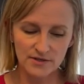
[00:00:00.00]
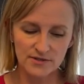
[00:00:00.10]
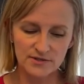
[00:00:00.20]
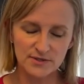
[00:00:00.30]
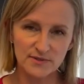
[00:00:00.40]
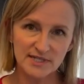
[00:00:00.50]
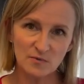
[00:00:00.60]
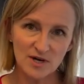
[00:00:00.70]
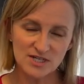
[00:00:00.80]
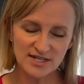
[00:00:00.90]
So as I
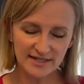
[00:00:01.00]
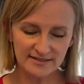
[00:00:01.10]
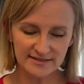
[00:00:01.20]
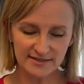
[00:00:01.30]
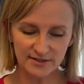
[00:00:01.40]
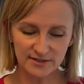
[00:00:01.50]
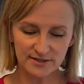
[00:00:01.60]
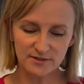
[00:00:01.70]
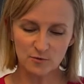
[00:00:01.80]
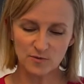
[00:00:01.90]
watched and
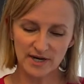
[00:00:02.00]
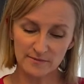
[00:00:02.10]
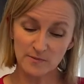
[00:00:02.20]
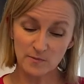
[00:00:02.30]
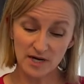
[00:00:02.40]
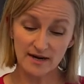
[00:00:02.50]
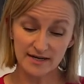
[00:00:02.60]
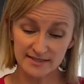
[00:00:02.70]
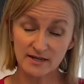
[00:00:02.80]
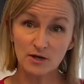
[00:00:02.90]
considered what I, what
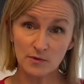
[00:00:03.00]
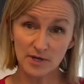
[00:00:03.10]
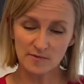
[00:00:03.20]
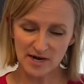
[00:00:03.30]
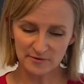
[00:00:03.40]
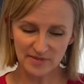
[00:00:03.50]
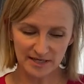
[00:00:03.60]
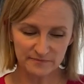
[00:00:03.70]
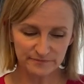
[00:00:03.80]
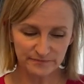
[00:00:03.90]
I saw going around
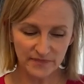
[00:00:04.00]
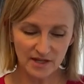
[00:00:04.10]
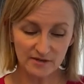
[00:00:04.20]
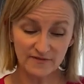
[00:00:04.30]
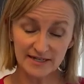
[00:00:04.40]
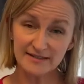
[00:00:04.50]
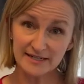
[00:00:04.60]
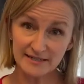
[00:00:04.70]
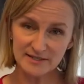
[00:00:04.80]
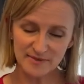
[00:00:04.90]
me, I finally
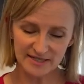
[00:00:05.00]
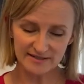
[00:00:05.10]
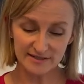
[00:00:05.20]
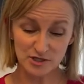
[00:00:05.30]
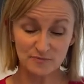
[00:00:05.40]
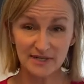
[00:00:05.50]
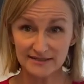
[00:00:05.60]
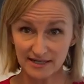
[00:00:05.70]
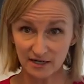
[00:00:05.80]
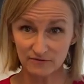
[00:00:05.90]
needed to make a decision
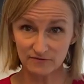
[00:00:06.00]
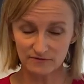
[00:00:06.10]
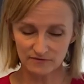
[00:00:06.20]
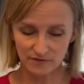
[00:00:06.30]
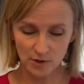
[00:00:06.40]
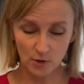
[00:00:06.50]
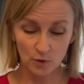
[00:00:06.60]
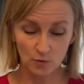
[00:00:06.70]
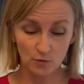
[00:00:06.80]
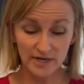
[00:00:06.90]
myself.
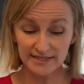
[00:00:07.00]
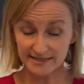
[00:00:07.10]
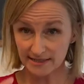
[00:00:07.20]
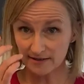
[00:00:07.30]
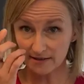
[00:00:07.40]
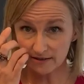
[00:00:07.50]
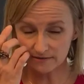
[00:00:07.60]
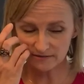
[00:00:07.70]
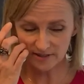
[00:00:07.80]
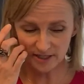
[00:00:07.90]
Would I stay there
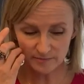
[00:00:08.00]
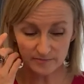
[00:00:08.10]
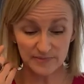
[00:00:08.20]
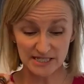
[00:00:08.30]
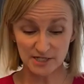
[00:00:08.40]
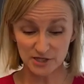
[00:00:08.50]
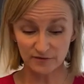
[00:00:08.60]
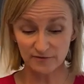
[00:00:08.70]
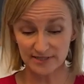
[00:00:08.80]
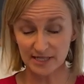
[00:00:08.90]
and potentially
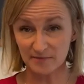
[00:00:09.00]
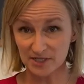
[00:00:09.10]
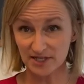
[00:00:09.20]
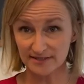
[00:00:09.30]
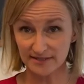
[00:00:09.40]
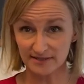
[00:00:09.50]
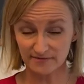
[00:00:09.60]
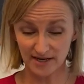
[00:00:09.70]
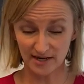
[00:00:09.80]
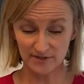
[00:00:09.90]
forsake my chances
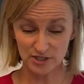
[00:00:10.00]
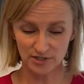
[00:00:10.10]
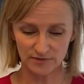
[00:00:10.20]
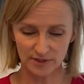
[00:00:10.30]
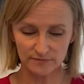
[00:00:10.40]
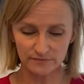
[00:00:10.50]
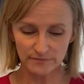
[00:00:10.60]
of having children?